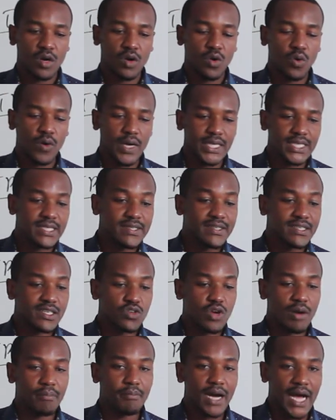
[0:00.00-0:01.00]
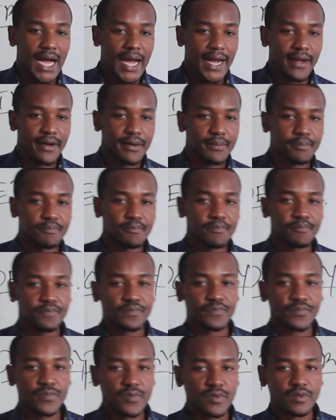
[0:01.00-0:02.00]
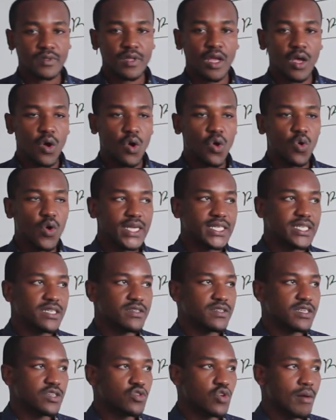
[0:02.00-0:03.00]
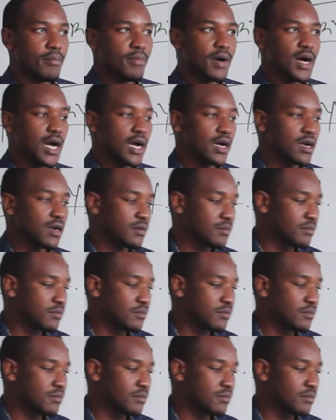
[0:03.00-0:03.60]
What is in your bag? What is in your bag?